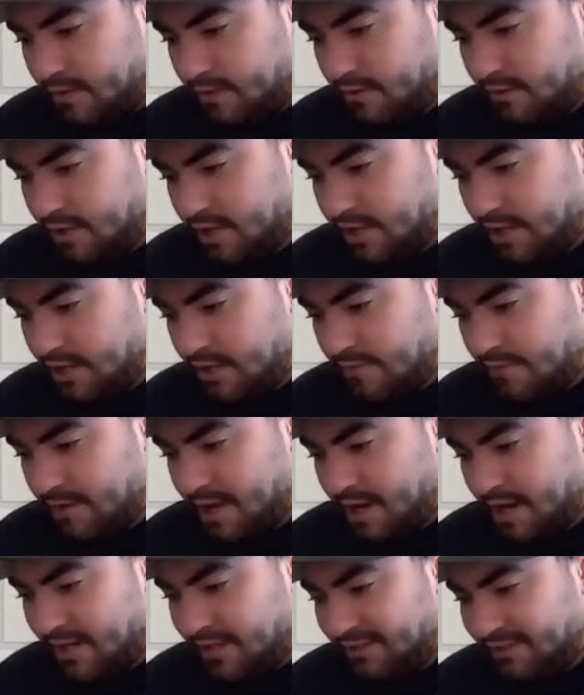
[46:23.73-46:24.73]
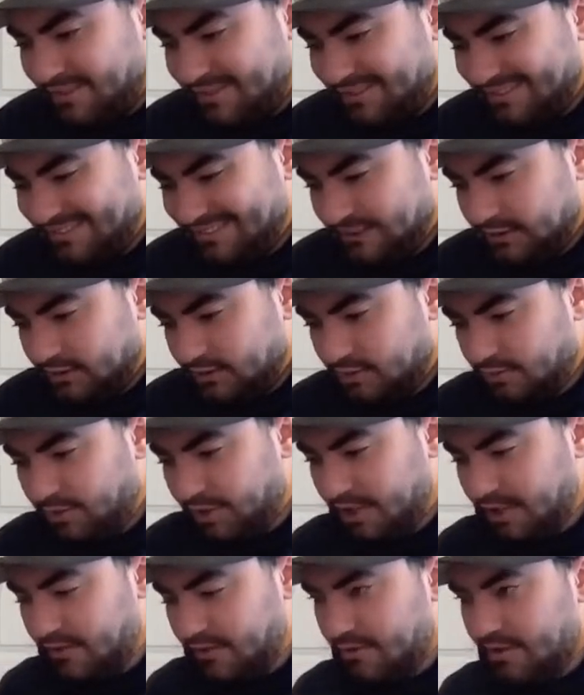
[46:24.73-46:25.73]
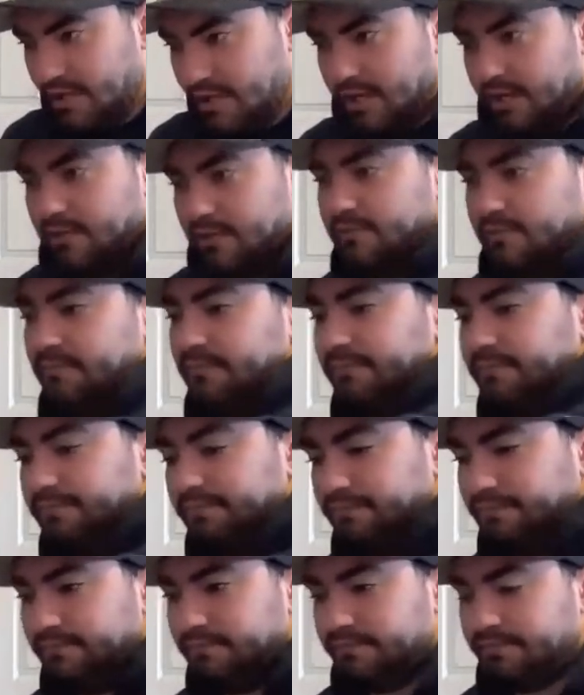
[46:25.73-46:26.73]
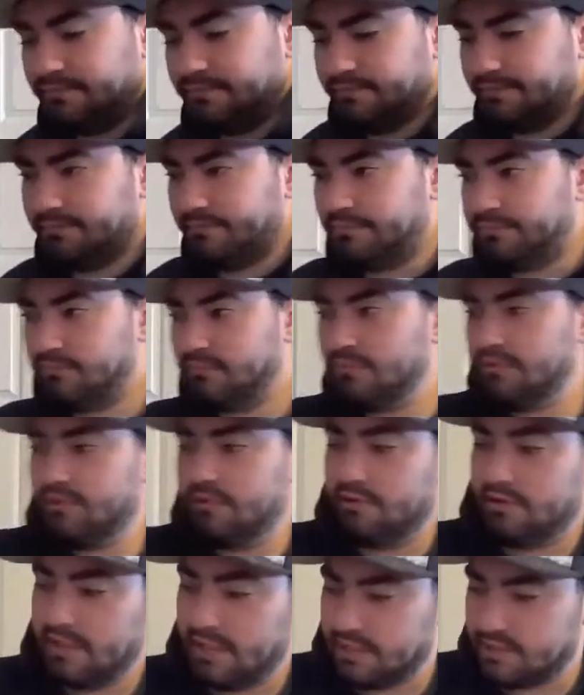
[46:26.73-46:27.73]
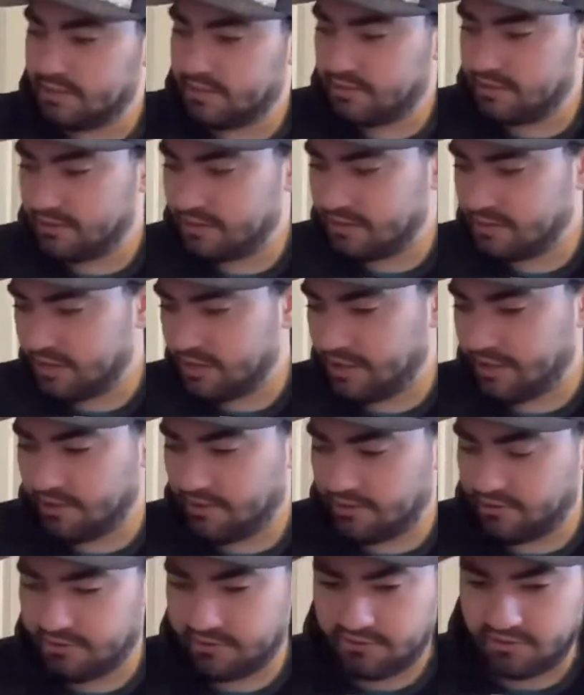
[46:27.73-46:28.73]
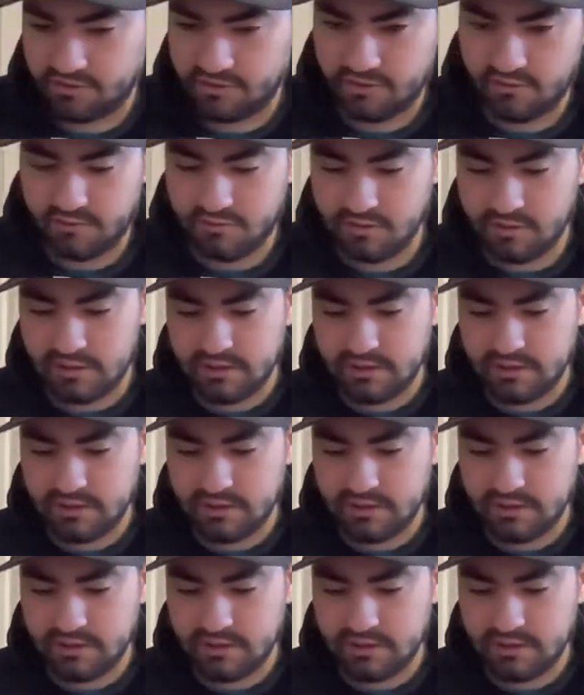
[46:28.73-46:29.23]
Okay, come on. Three. Okay. So let's see here. So